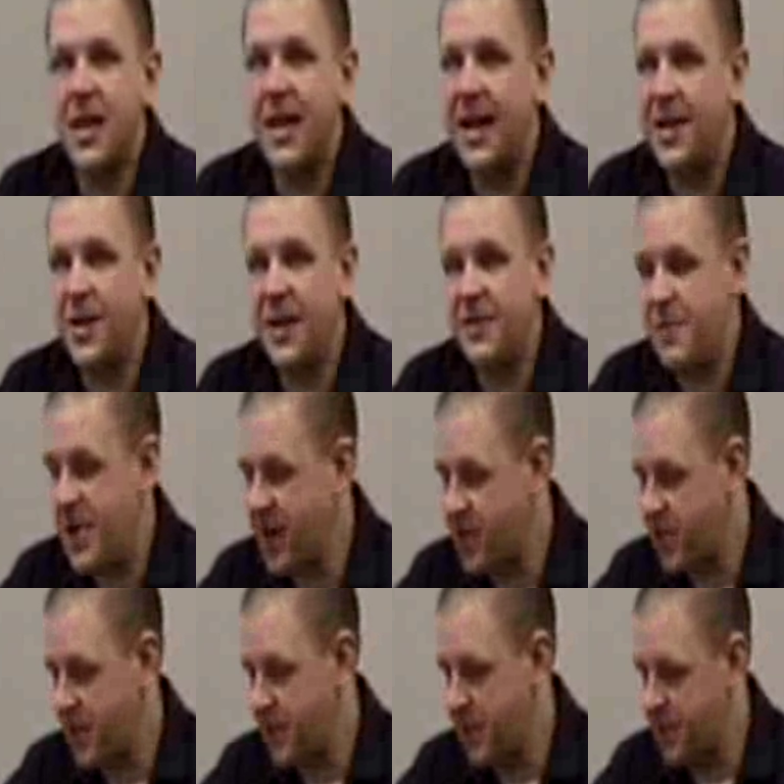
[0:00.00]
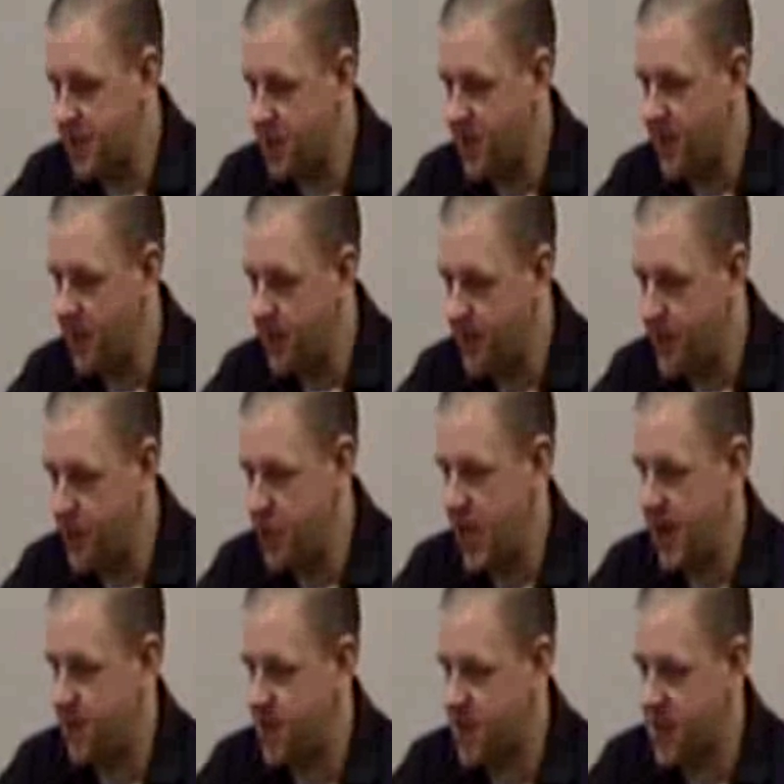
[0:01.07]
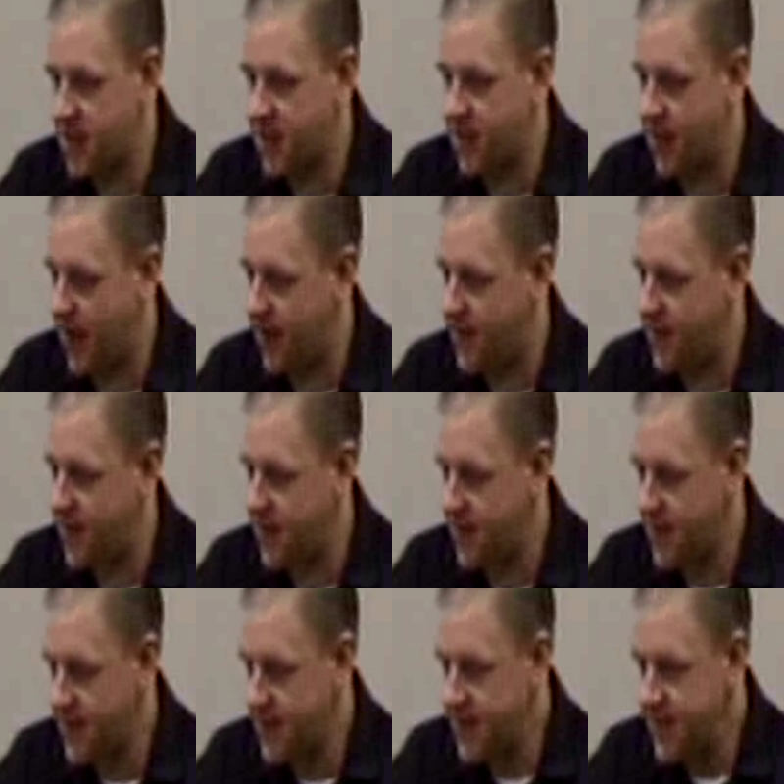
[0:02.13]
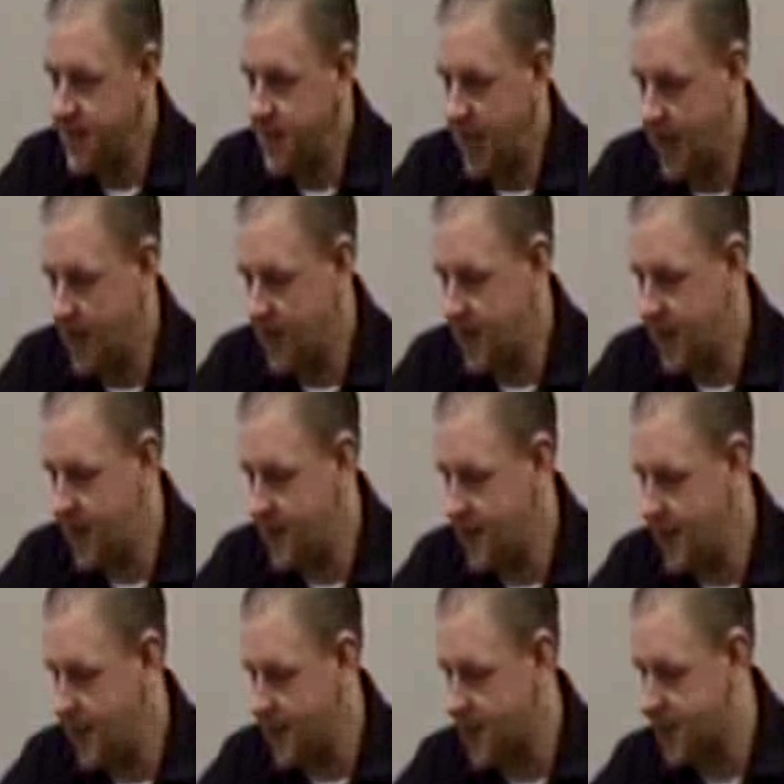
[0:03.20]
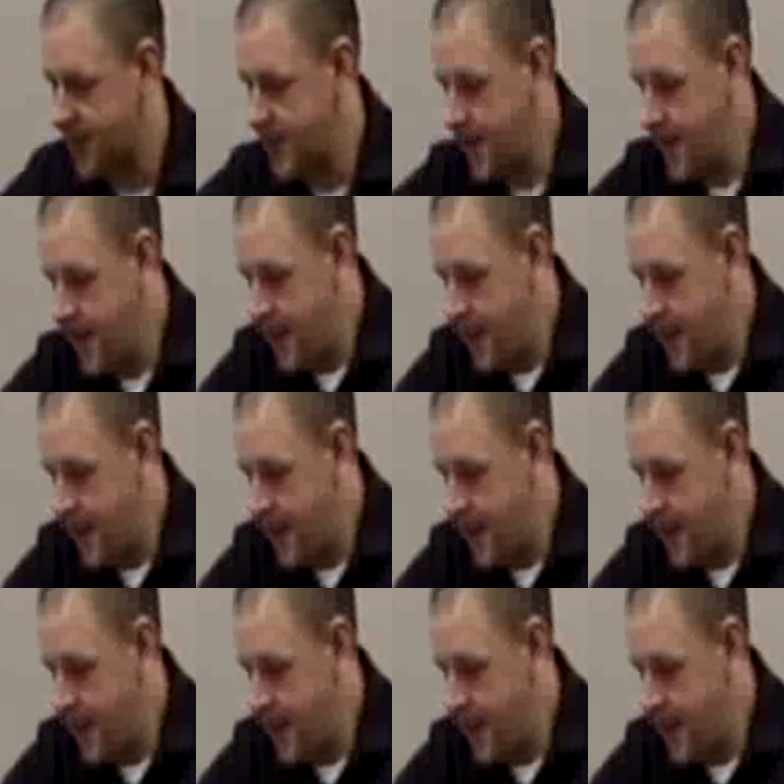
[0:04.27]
and I don't have the page number, but just flip a few chapters to the left, and it says this.